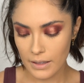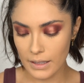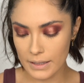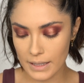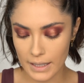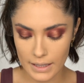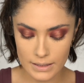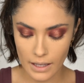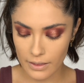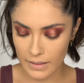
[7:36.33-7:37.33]
This
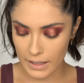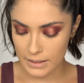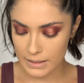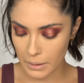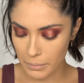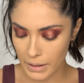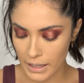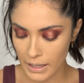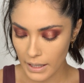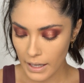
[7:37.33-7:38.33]
is the
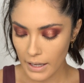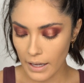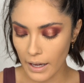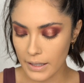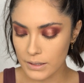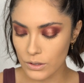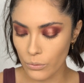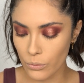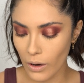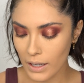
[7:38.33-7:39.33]
Sigma X
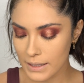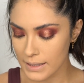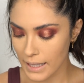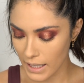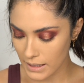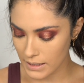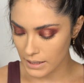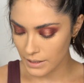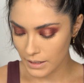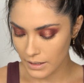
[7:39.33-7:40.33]
Roxette
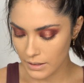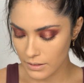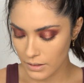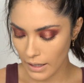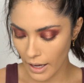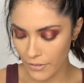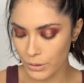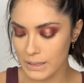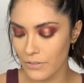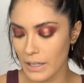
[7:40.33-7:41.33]
F
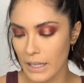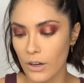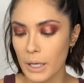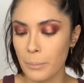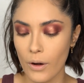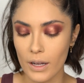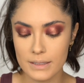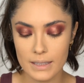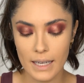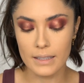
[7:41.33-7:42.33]
twenty-seven Iconic
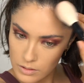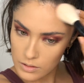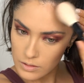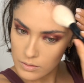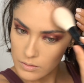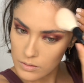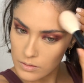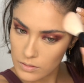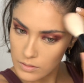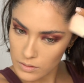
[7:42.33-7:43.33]
Bronze. And this does come in a
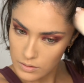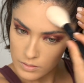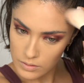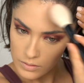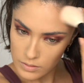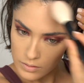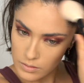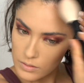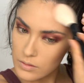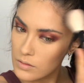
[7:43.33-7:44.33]
set of like five
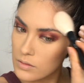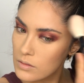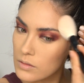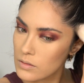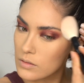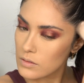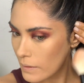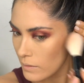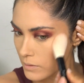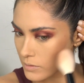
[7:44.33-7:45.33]
brushes and a little case, which is
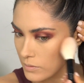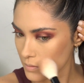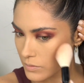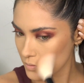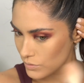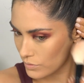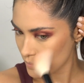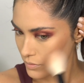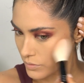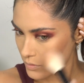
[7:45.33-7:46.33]
really, really cute.
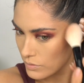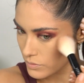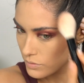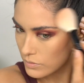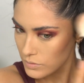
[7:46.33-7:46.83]
And you guys will see how it